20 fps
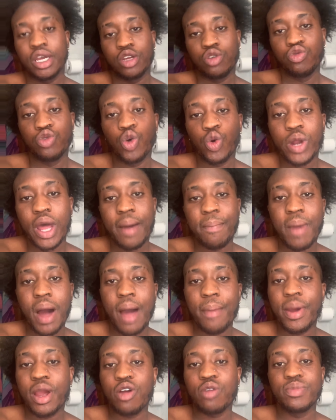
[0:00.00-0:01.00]
you know that
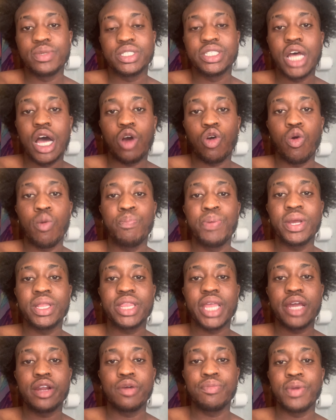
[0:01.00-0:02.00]
Bob Arum is not going to pick
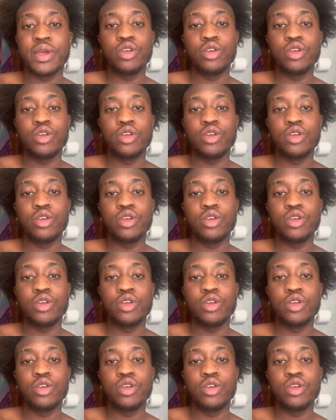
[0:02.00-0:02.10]
that up.